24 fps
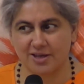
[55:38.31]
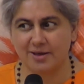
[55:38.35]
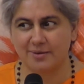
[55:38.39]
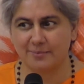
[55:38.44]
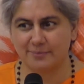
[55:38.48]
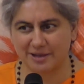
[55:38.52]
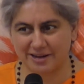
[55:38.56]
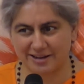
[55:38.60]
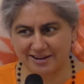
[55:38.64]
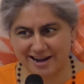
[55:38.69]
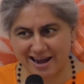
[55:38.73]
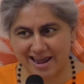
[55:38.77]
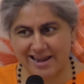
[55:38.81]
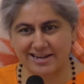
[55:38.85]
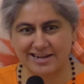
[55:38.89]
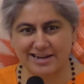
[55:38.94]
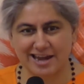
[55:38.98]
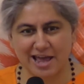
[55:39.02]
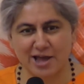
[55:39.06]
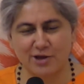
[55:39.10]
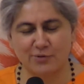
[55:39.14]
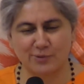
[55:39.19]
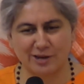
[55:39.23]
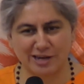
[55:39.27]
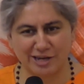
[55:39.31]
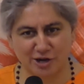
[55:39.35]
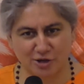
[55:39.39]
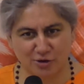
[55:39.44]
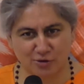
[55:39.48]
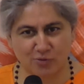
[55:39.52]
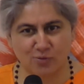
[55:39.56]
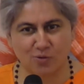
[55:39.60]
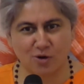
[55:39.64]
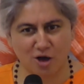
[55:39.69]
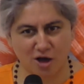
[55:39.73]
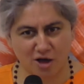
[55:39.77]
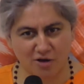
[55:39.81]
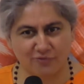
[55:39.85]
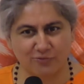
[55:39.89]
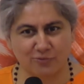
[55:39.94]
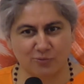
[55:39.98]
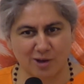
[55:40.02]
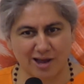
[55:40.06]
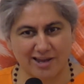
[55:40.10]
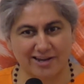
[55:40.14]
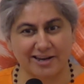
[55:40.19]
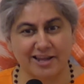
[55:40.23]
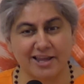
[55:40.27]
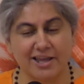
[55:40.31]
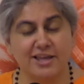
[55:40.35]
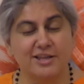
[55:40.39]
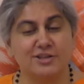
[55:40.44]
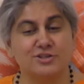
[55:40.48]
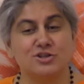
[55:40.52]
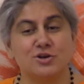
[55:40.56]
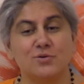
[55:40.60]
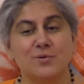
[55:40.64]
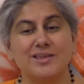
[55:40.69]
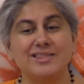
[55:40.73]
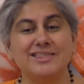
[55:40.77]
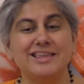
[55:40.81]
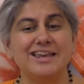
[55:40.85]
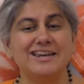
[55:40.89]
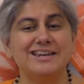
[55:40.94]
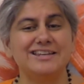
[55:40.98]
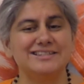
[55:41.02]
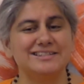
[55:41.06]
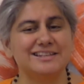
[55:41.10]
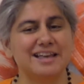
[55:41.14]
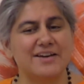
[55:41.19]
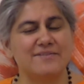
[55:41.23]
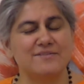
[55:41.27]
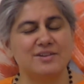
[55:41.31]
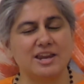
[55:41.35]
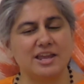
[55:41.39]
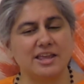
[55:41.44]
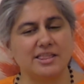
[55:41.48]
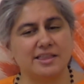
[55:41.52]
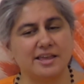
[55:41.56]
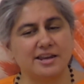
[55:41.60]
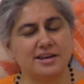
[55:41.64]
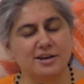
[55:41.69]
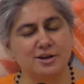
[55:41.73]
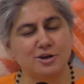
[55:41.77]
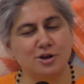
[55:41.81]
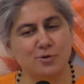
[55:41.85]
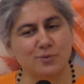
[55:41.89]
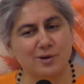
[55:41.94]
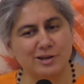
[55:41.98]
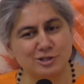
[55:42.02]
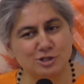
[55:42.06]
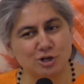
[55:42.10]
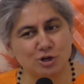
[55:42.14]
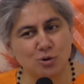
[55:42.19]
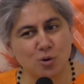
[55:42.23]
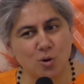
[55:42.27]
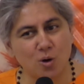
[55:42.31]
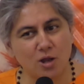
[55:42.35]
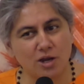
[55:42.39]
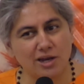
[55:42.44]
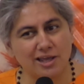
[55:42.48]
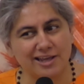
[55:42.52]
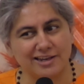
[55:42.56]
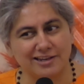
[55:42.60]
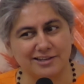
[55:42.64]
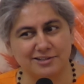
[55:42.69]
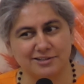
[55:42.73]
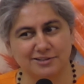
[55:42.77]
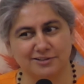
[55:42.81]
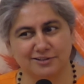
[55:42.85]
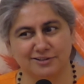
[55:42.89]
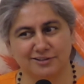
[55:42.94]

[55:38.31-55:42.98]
But right now we know of one. So when they discovered it, they didn't know what to call it.